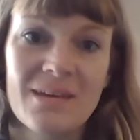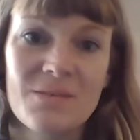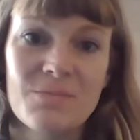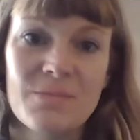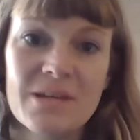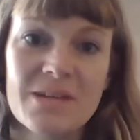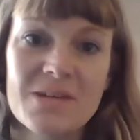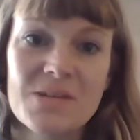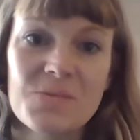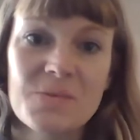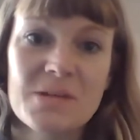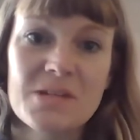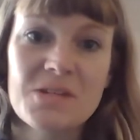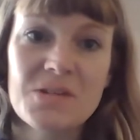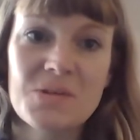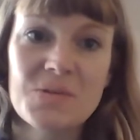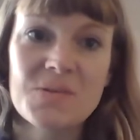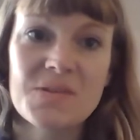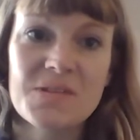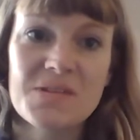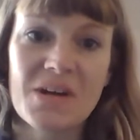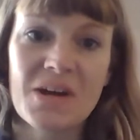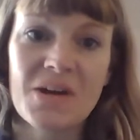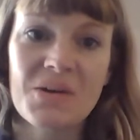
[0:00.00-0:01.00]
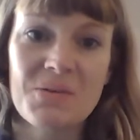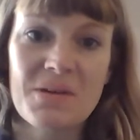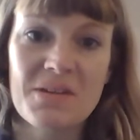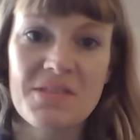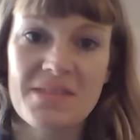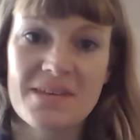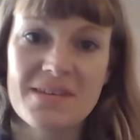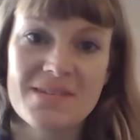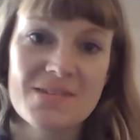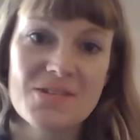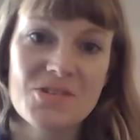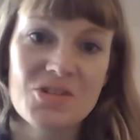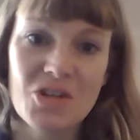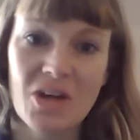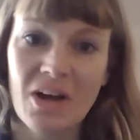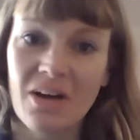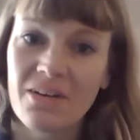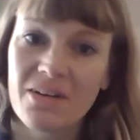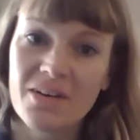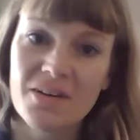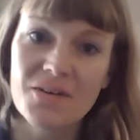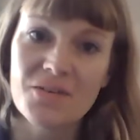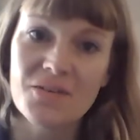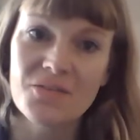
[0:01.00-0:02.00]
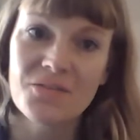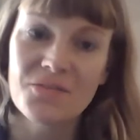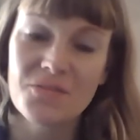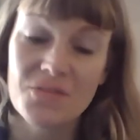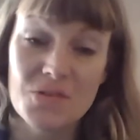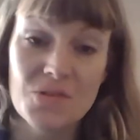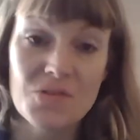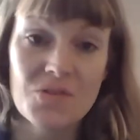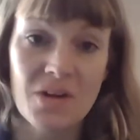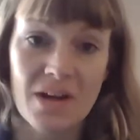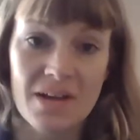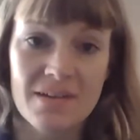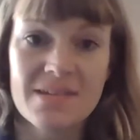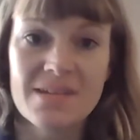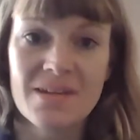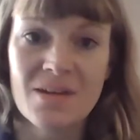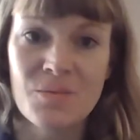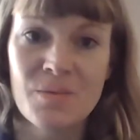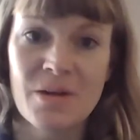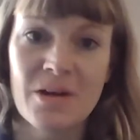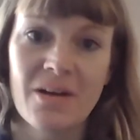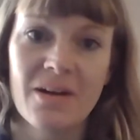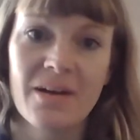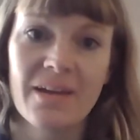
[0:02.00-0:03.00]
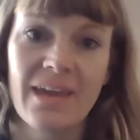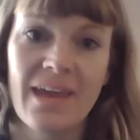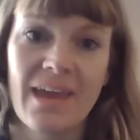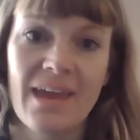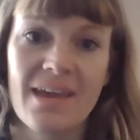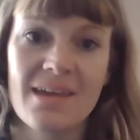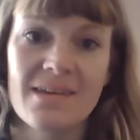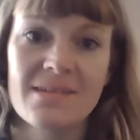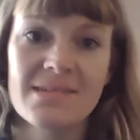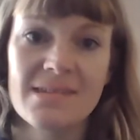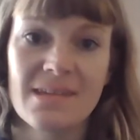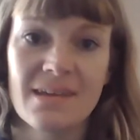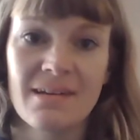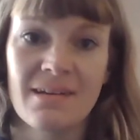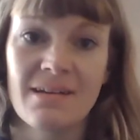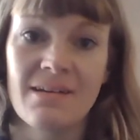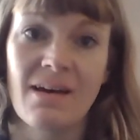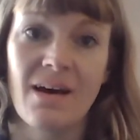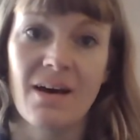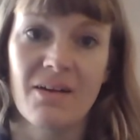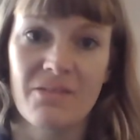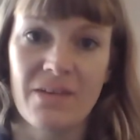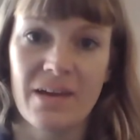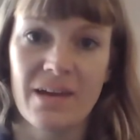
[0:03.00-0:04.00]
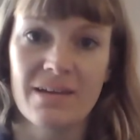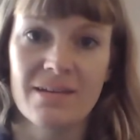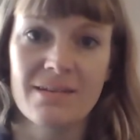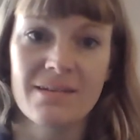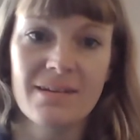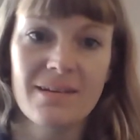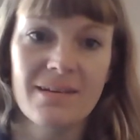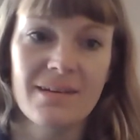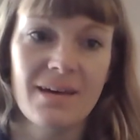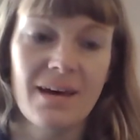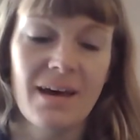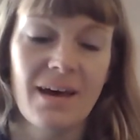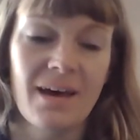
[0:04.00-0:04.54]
Because we do start with this chunk of strontium in our case in an oven.